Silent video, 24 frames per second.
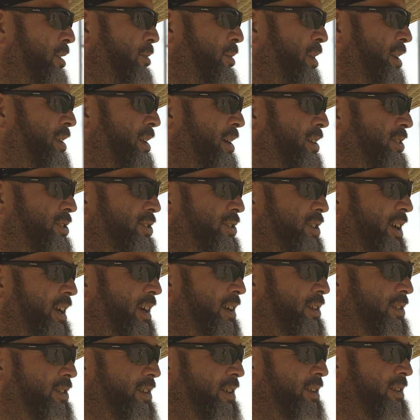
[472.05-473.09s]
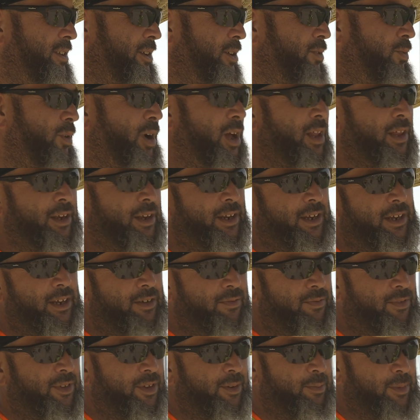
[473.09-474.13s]
What does change is the quality
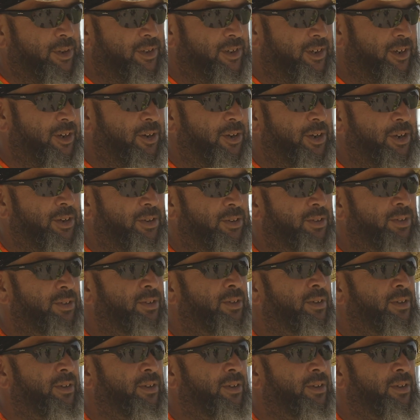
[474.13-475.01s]
of the material.